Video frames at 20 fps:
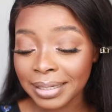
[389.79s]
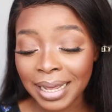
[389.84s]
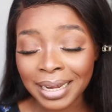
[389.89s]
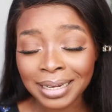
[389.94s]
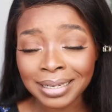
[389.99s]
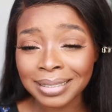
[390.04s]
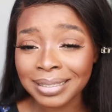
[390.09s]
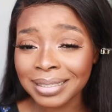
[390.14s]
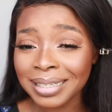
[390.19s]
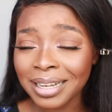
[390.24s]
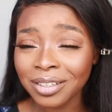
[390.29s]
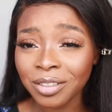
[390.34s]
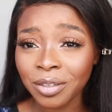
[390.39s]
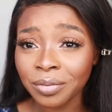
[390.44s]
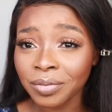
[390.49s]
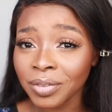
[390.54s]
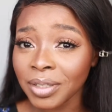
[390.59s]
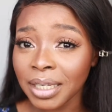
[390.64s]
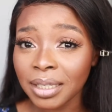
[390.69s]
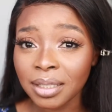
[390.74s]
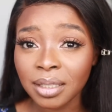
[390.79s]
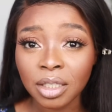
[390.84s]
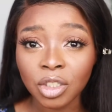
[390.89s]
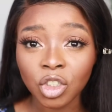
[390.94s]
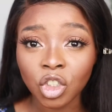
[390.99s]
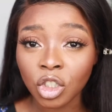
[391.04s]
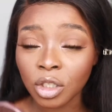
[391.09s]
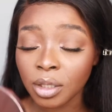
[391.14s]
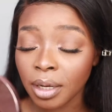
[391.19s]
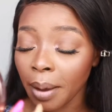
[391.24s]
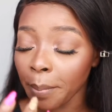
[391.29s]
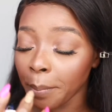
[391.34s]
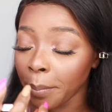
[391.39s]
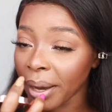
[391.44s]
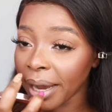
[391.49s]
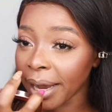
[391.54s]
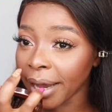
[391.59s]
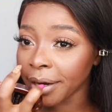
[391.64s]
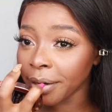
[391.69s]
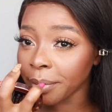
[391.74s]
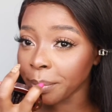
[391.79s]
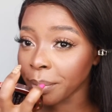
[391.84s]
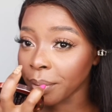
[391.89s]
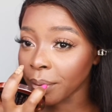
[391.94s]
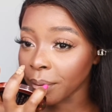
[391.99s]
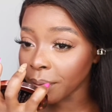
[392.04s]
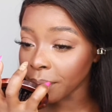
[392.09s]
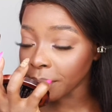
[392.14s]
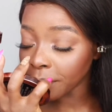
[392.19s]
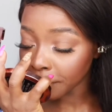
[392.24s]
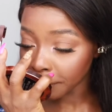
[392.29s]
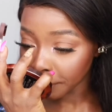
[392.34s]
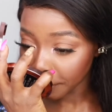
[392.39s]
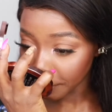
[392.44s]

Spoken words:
and the scent of this is just like pineapple,